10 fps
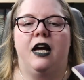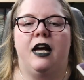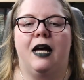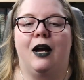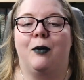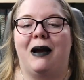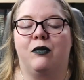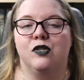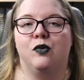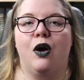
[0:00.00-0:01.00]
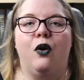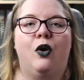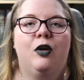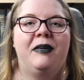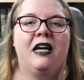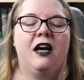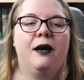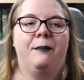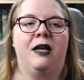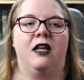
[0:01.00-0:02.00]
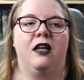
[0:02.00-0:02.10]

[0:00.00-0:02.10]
uh, her powers grow, her become